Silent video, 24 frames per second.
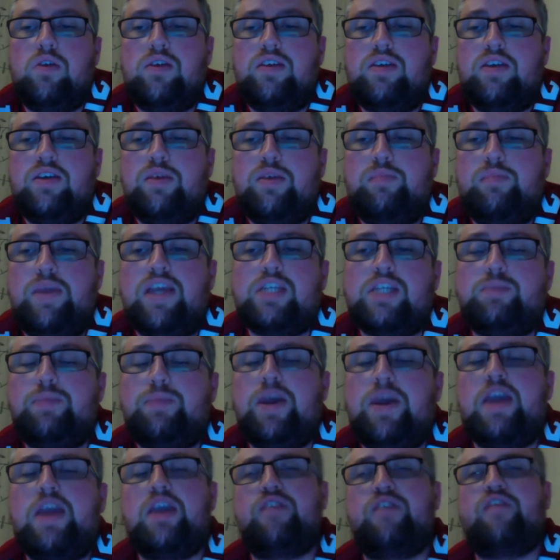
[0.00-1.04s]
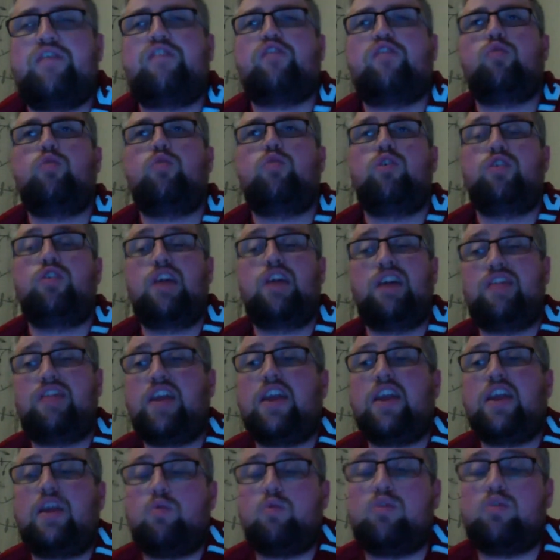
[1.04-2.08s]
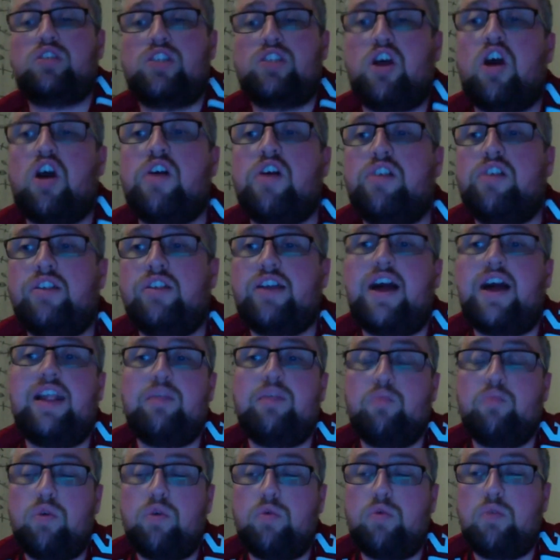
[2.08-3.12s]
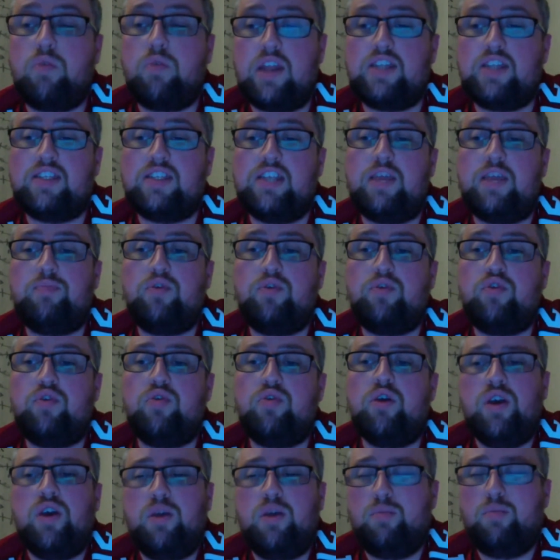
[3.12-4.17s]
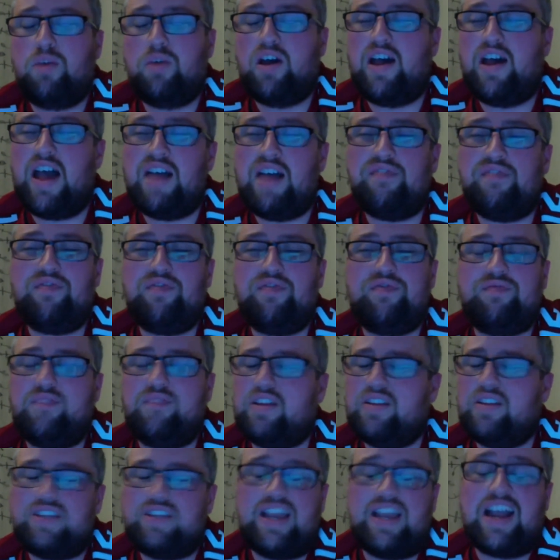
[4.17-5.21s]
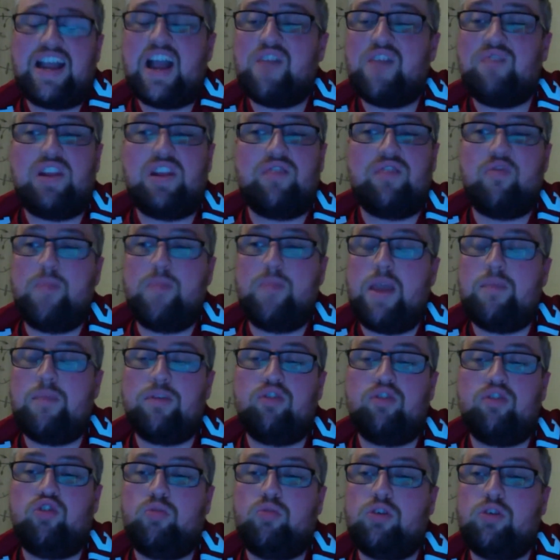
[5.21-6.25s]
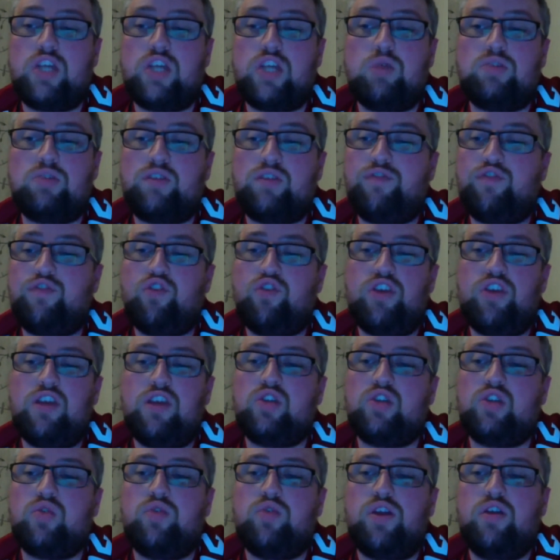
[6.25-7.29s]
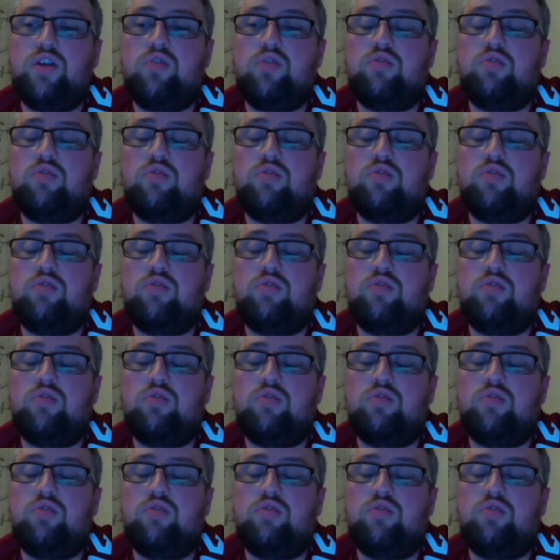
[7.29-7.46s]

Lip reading: Best bet you've ever won? I think it was the Arnold Allen one in his debut, but I can't really remember too much. That was a few years ago now.